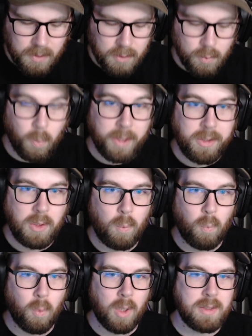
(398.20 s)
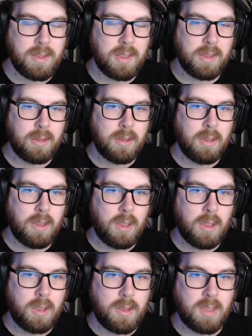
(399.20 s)
when you want it
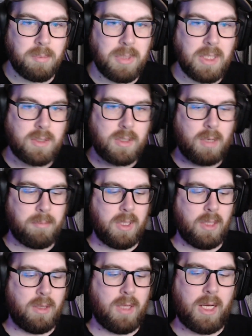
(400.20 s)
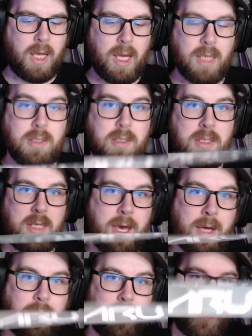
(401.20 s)
to be something that has
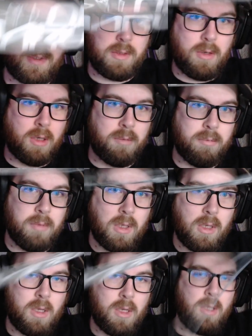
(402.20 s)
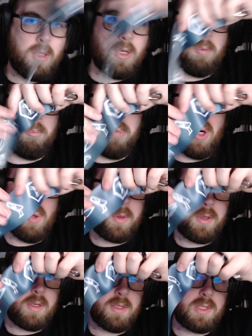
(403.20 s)
text on,
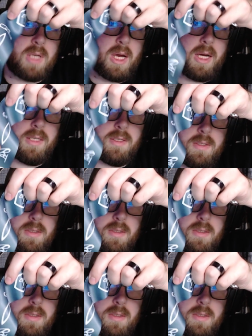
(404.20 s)
both sides